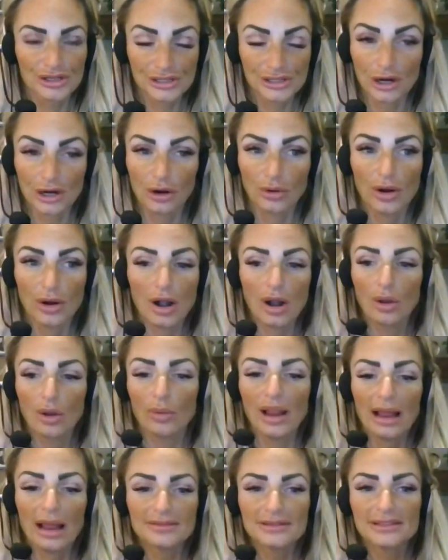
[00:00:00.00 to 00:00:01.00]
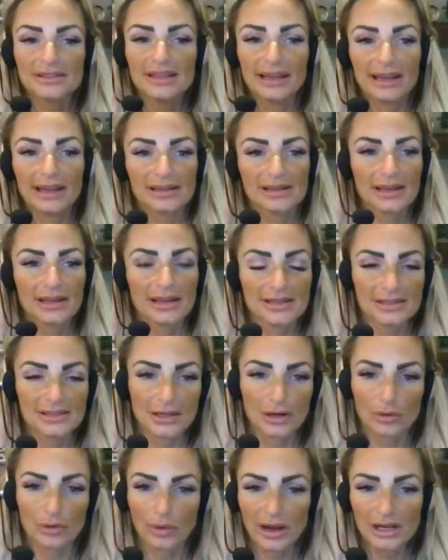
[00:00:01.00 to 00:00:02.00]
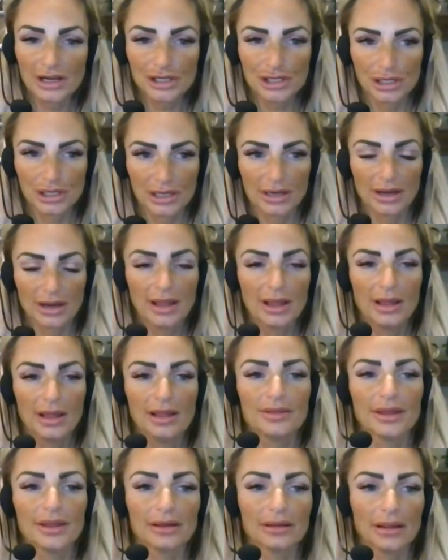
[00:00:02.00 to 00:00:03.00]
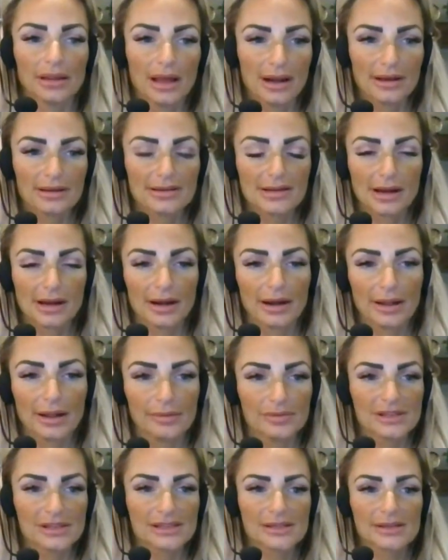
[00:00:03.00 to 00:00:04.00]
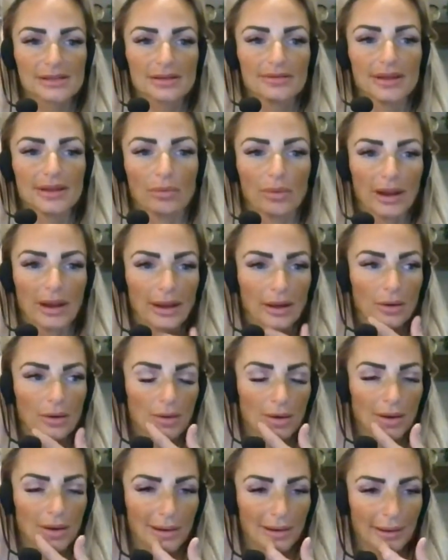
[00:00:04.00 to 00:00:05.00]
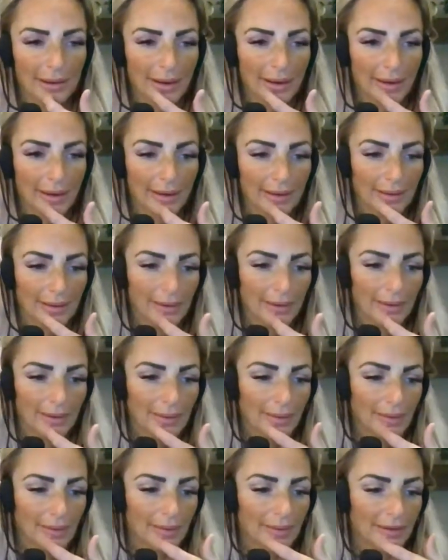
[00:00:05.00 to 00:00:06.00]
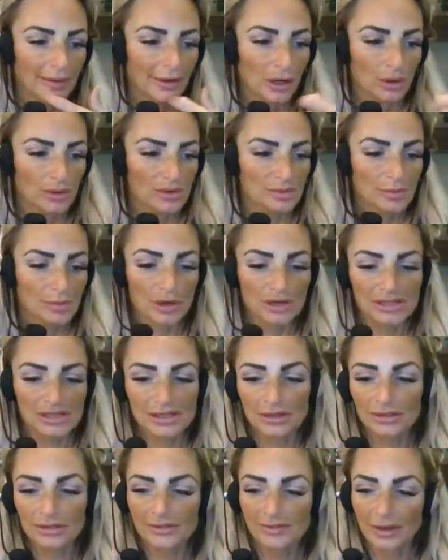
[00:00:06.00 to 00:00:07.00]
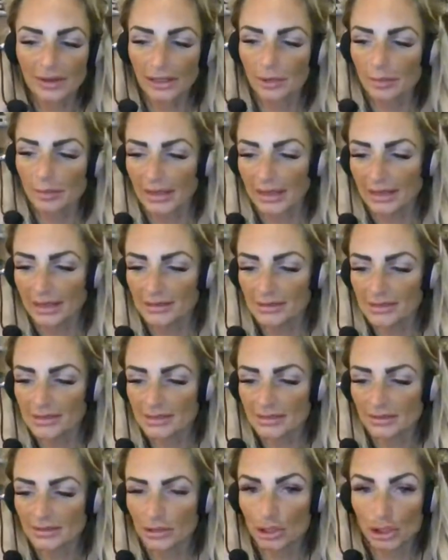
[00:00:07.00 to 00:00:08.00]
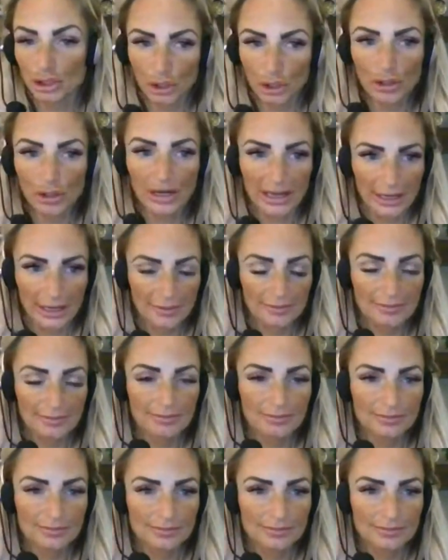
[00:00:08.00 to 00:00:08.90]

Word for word: So we have to take in consideration that a lot of times that we go on a, you know, personal development journey,